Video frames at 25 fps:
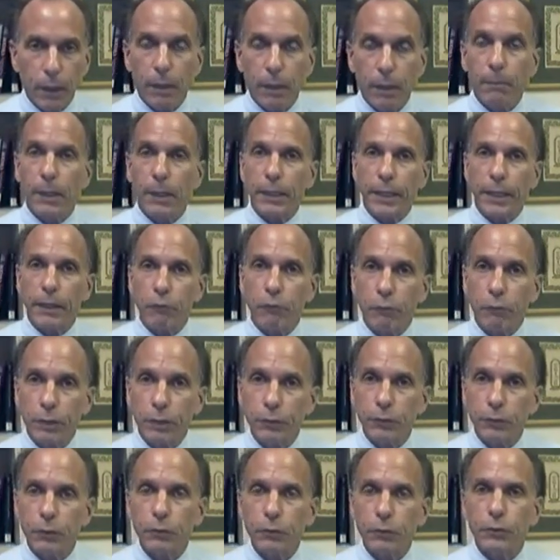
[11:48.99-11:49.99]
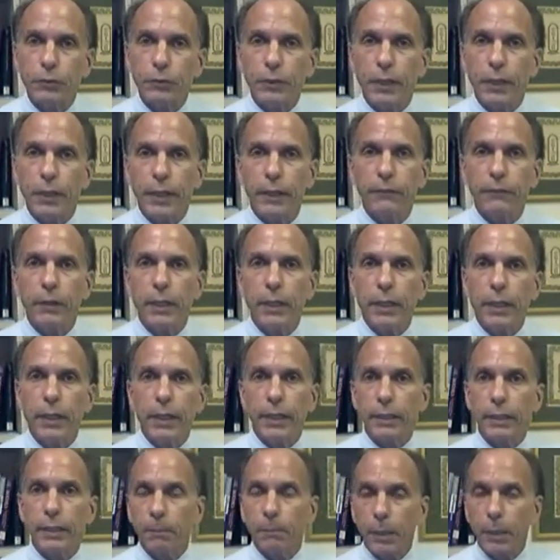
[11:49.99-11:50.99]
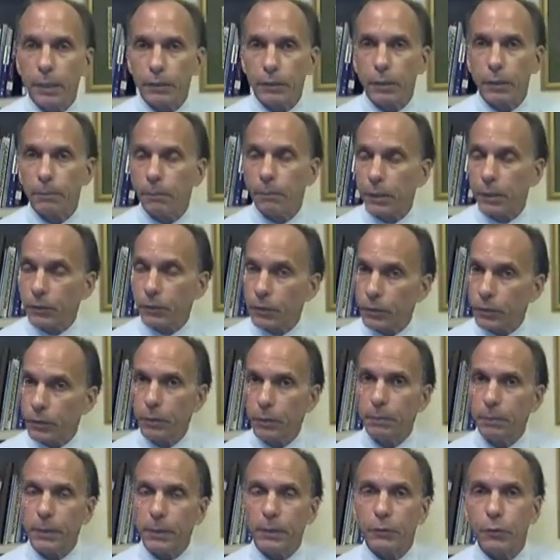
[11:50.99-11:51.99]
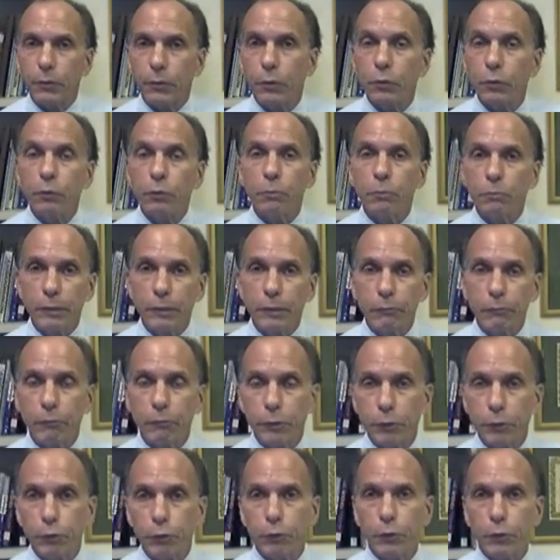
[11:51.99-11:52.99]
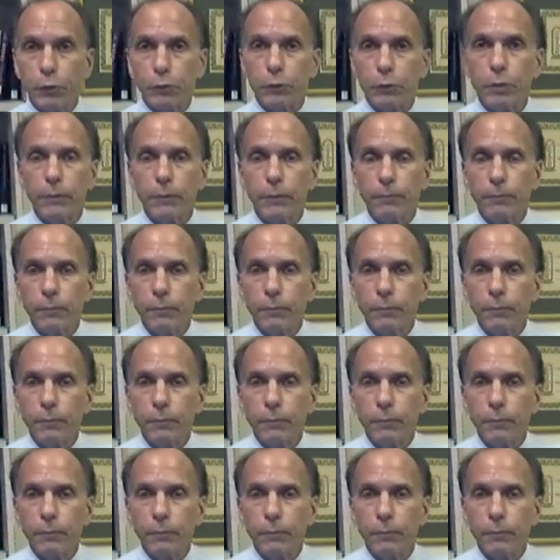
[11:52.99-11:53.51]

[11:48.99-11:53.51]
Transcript: among our research staff and among the participants whom we recruit